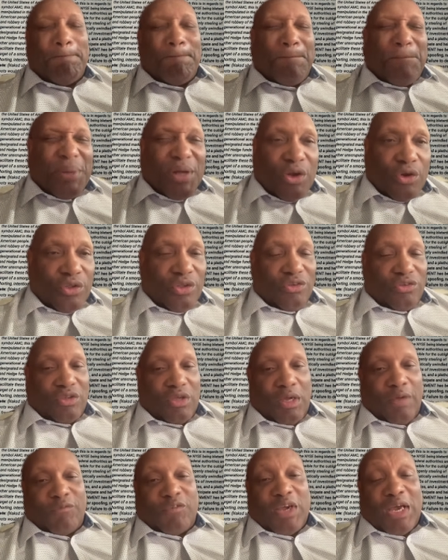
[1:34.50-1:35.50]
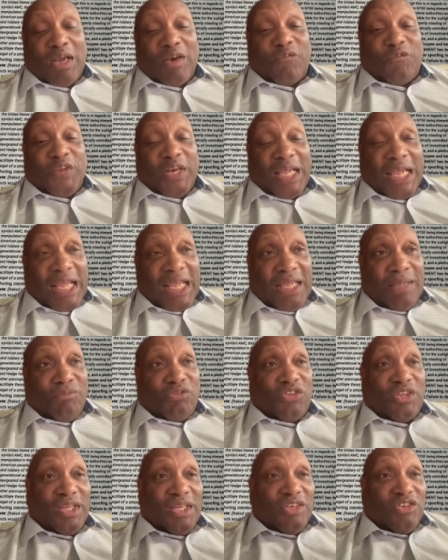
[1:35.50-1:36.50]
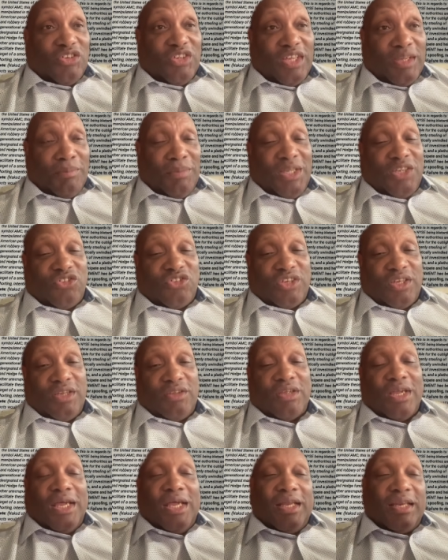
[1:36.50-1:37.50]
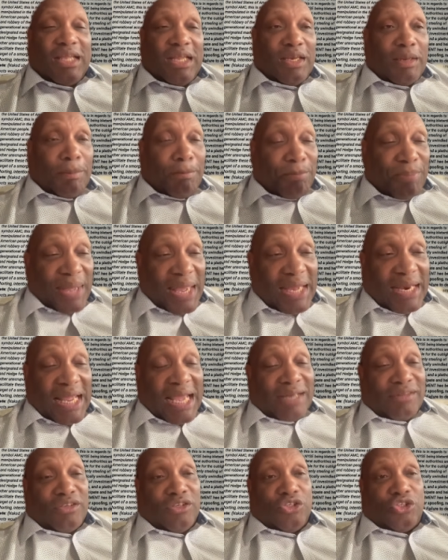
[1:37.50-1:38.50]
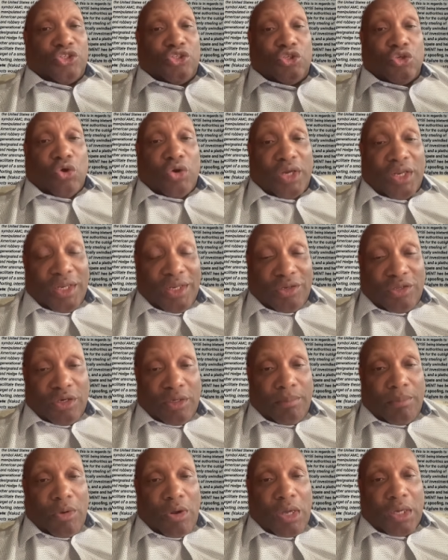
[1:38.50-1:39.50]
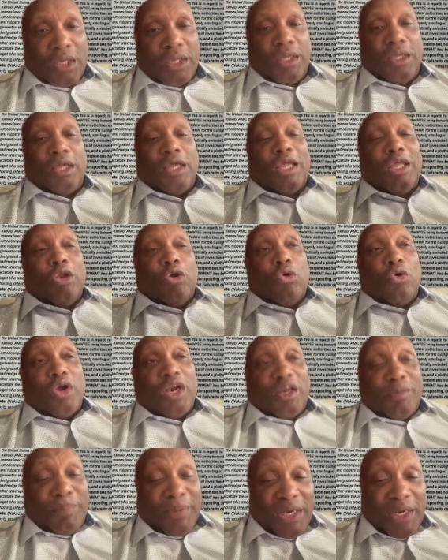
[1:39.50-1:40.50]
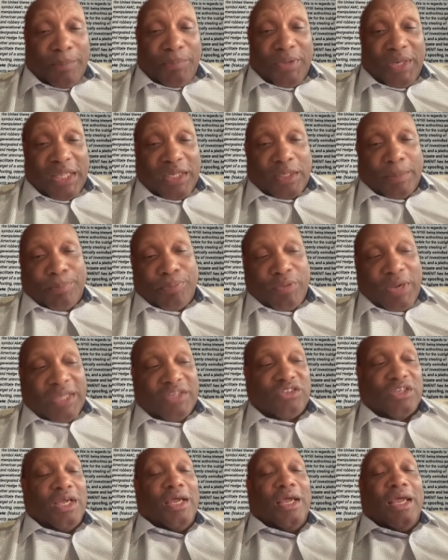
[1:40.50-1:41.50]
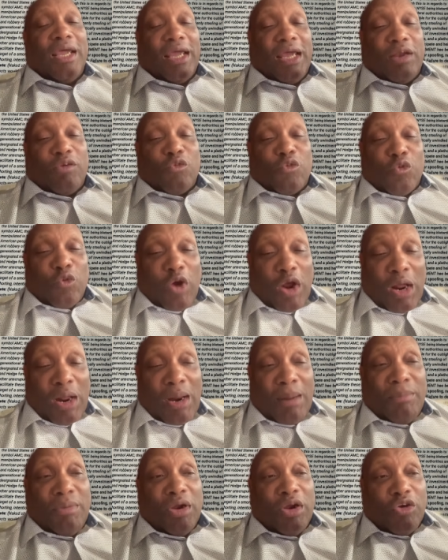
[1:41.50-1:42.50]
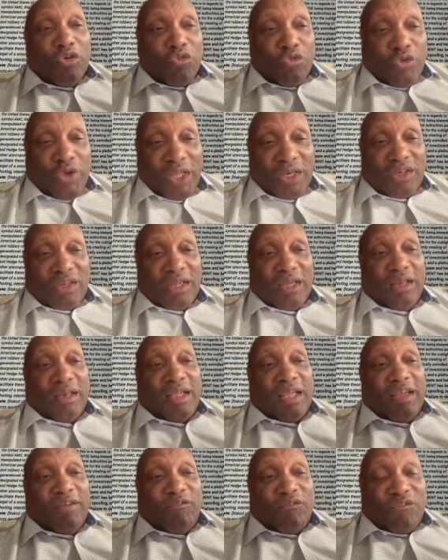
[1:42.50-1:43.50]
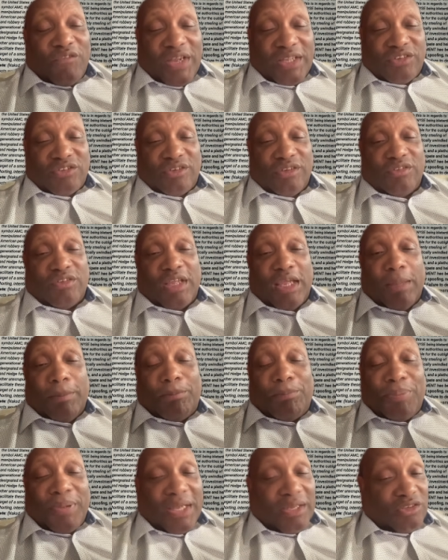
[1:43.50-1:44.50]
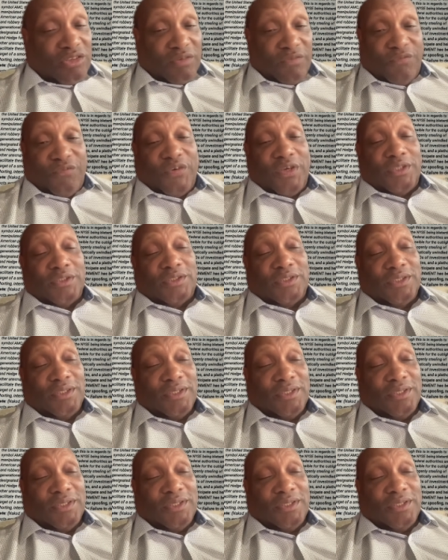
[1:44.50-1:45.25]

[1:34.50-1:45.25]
of counterfeit AMC and GME shares that the bad actors shorted into the market in order to manipulate the price and rob retail investors and pension funds.